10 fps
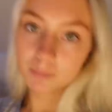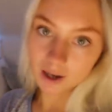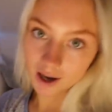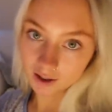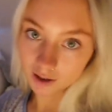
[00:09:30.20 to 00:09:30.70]
But
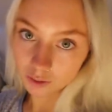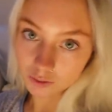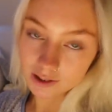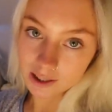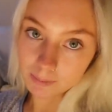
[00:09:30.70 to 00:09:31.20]
yeah, I'm gonna go to
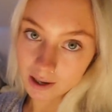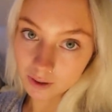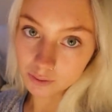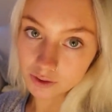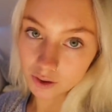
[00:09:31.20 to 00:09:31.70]
sleep
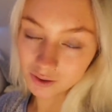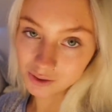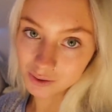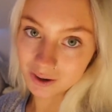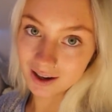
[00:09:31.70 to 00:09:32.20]
now,
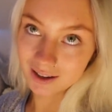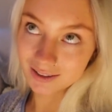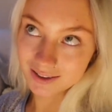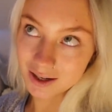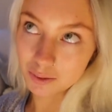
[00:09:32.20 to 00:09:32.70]
so
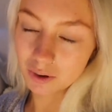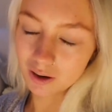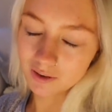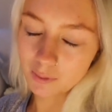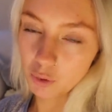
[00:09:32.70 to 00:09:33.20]
I'll see you
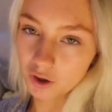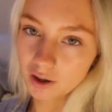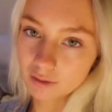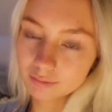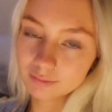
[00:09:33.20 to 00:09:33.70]
all in the
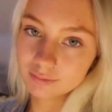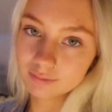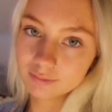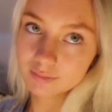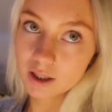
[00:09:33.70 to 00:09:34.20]
morning.
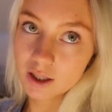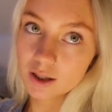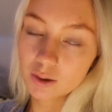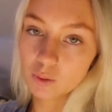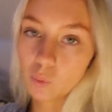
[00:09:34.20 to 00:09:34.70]

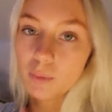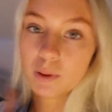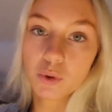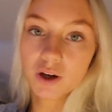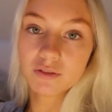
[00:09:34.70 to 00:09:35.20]
Well, it won't be
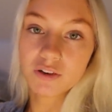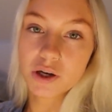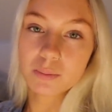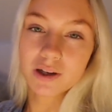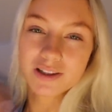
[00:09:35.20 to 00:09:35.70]
morning for
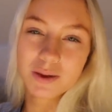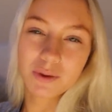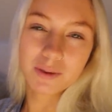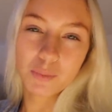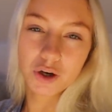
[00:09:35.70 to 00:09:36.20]
you, but I'll see you
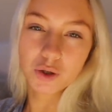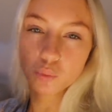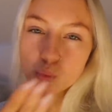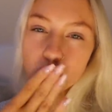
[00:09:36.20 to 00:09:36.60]
all in the morning.